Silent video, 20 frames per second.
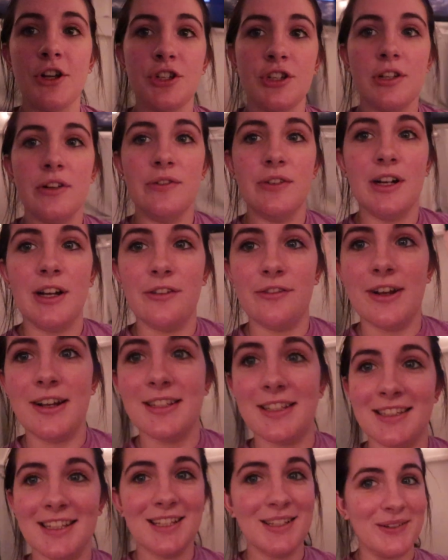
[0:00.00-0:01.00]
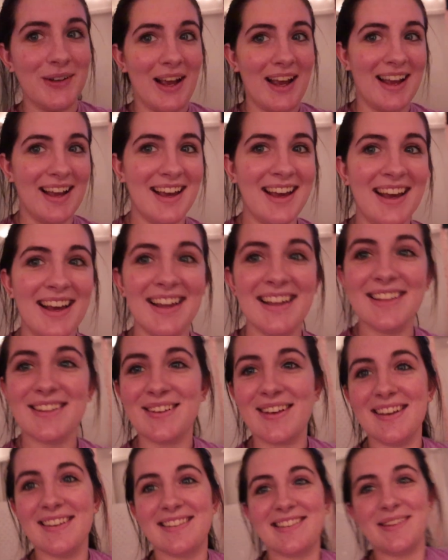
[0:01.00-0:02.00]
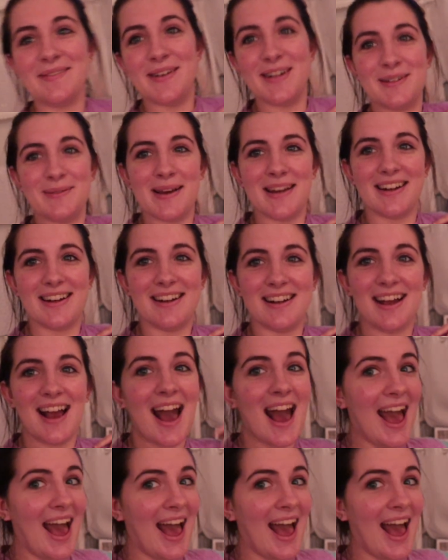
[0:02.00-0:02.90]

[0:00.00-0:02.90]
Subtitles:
should have done it facing this way. So it's so much better.